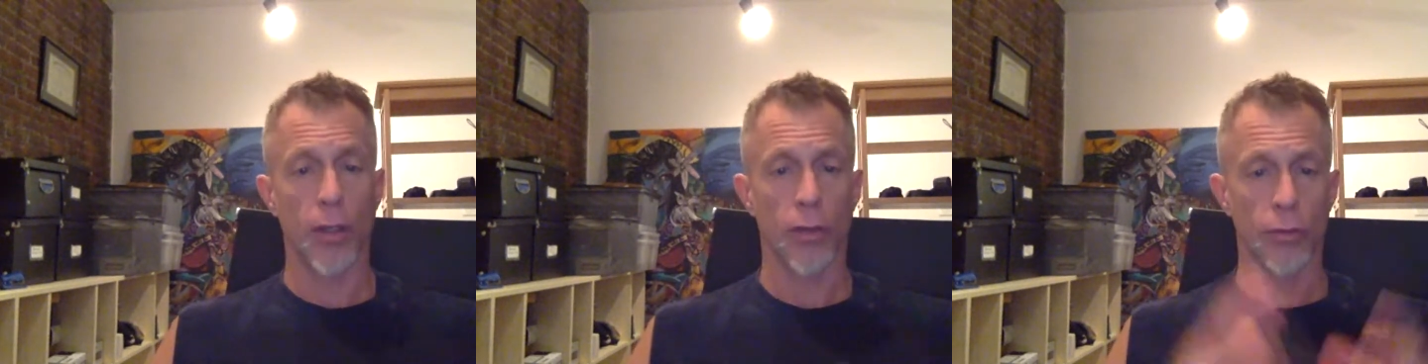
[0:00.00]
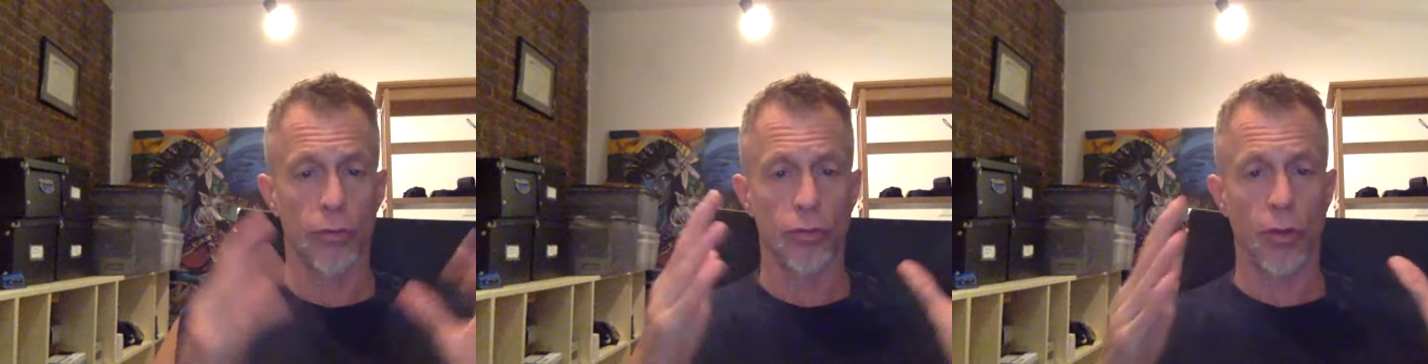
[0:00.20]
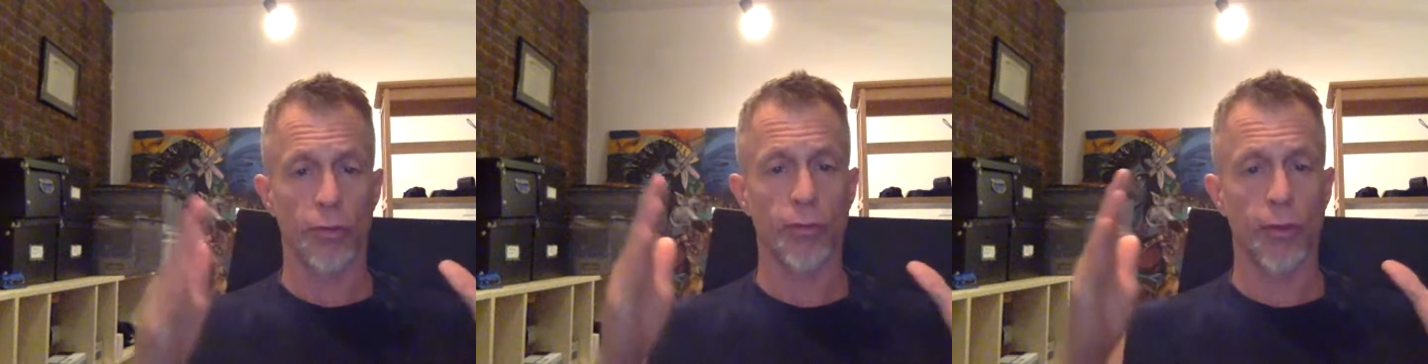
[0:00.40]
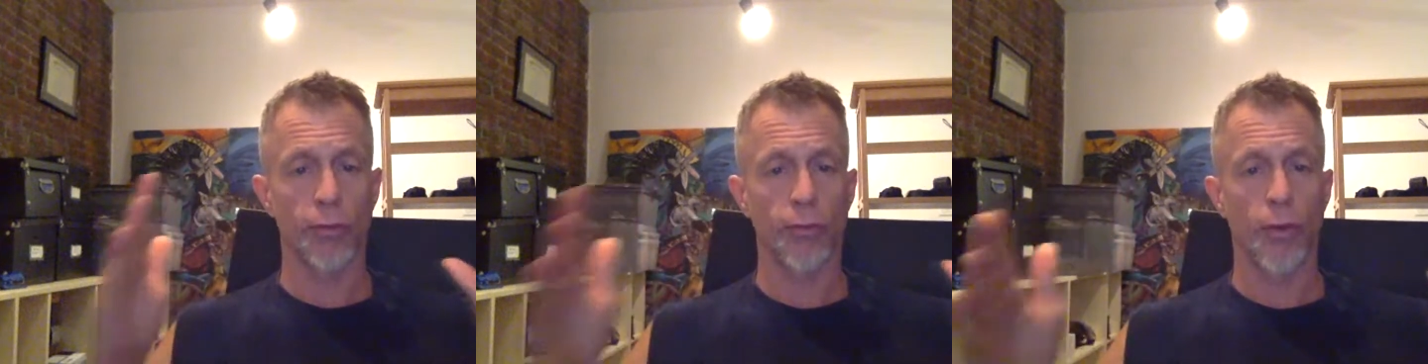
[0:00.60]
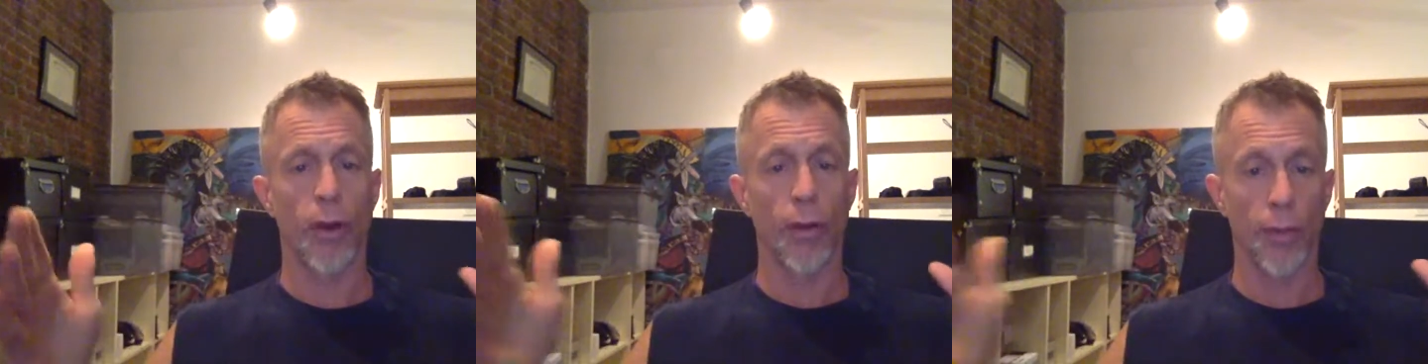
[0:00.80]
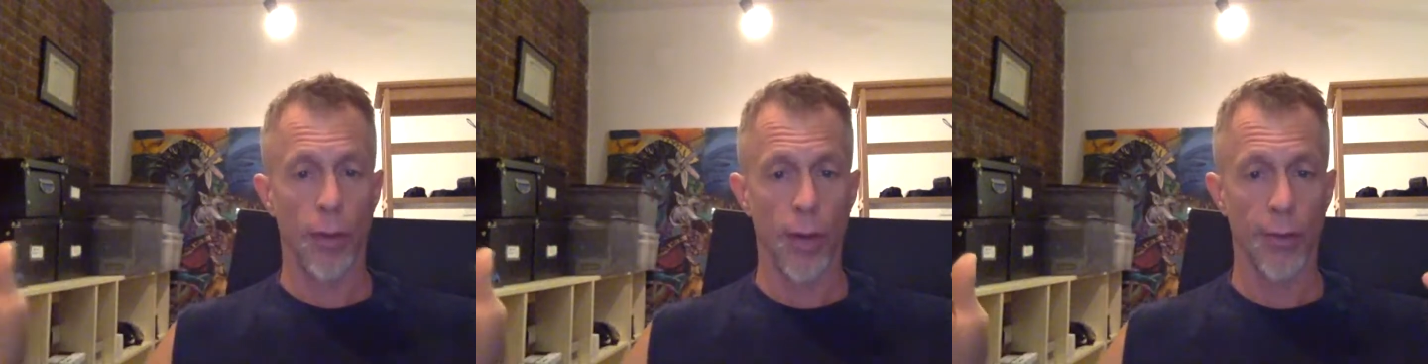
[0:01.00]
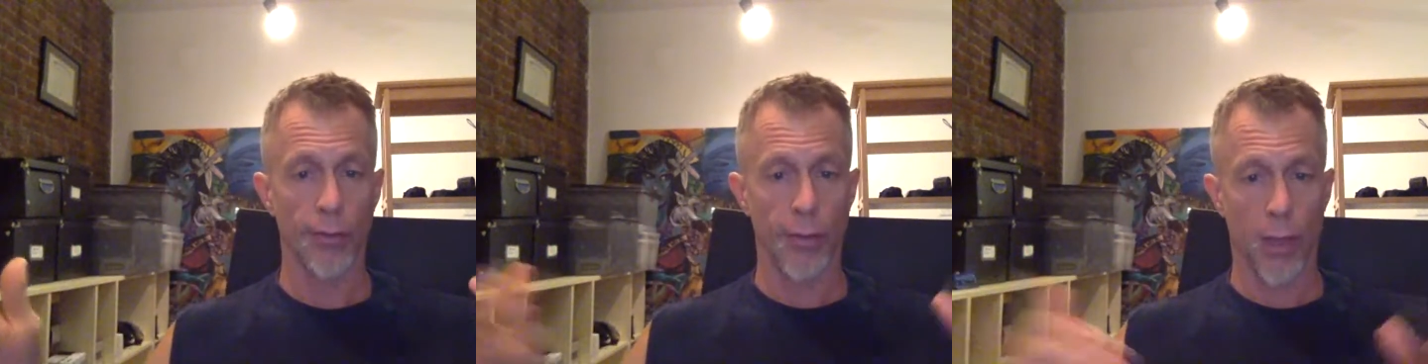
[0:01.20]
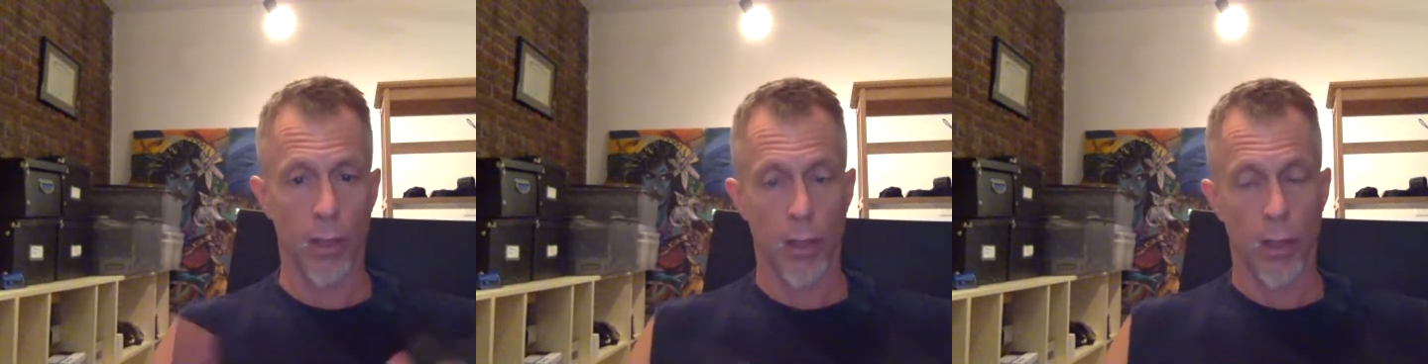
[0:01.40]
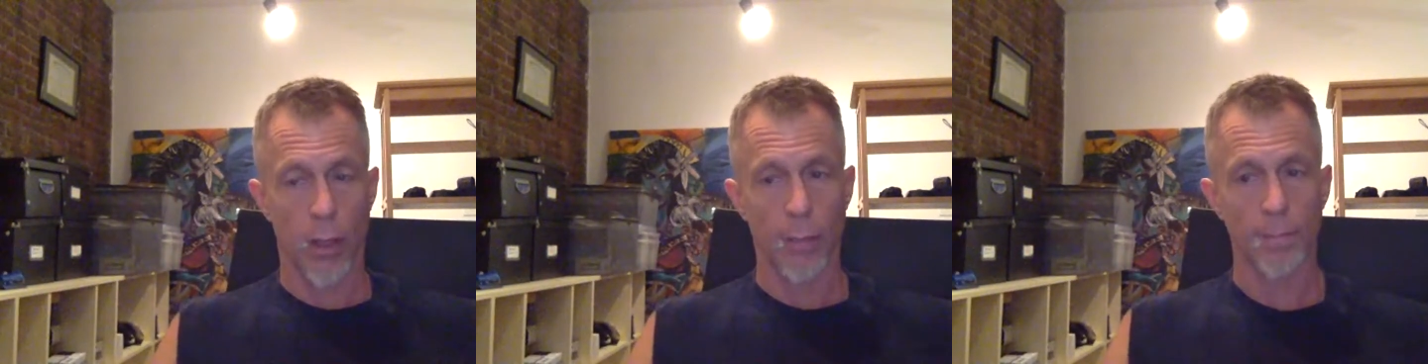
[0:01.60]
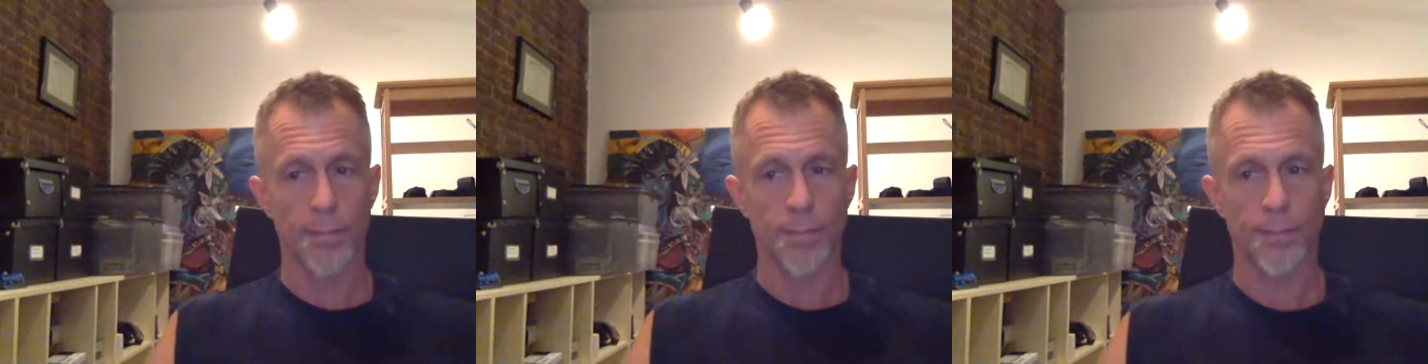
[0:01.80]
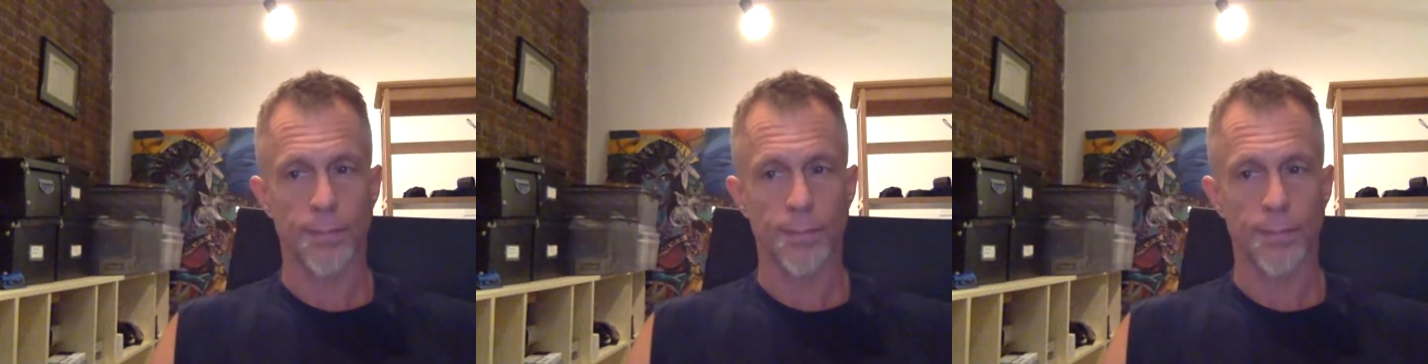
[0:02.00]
called justiceforandres.com.